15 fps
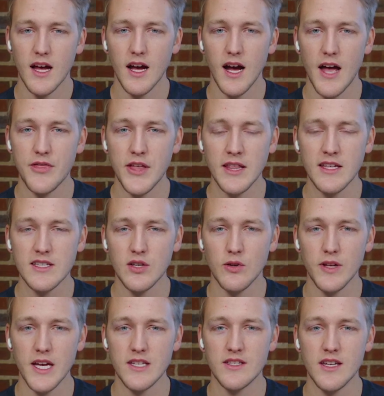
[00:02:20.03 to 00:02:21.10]
Uh, I think this
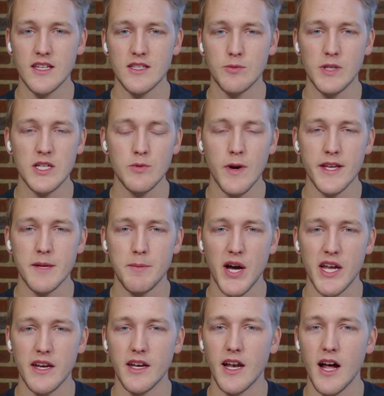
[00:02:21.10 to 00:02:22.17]
whole instance, we just wanted to
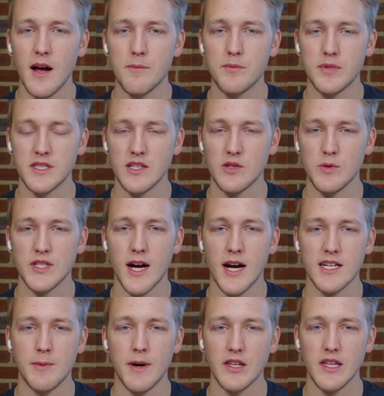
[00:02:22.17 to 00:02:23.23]
button up since we
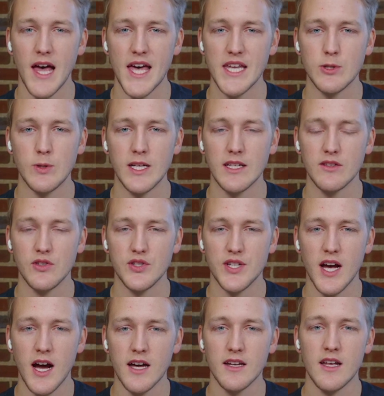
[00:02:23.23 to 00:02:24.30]
talked about last week. There's
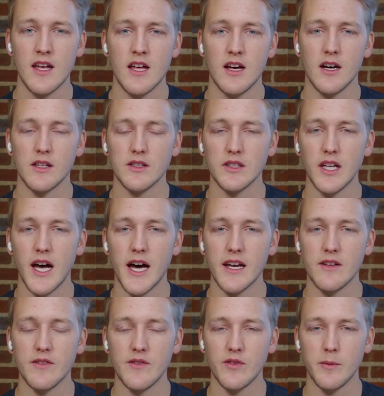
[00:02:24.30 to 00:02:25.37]
not a
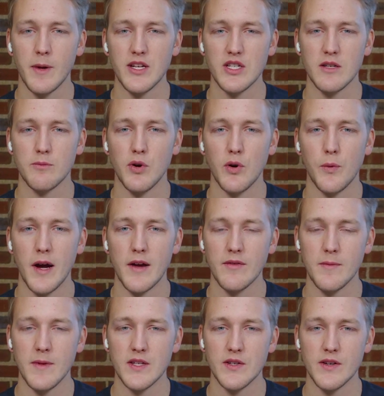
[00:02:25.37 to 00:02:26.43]
lot of information to pull away
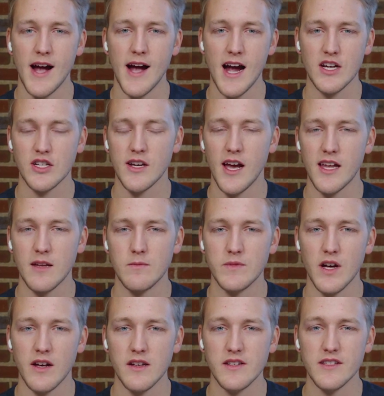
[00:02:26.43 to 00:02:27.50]
from this or action
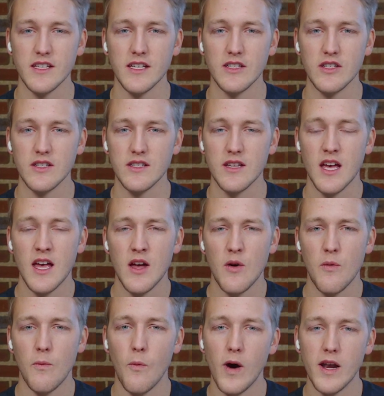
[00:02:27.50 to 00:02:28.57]
items, honestly. Just
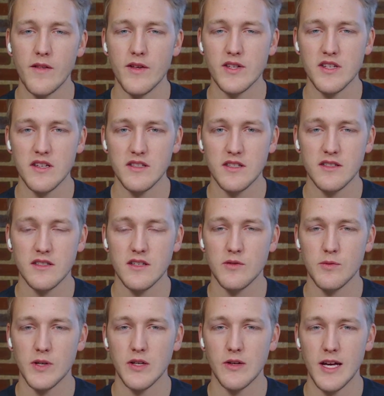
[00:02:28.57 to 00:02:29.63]
one of those
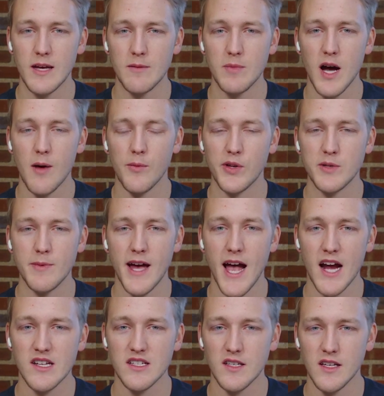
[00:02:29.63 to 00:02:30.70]
instances where you hit publish by
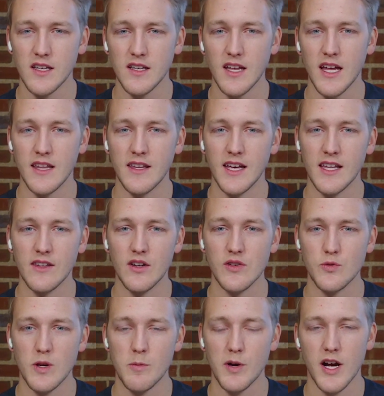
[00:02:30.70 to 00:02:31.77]
accident and then
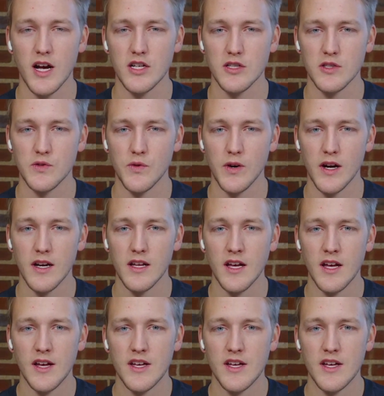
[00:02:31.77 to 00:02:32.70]
there's repercussions for it.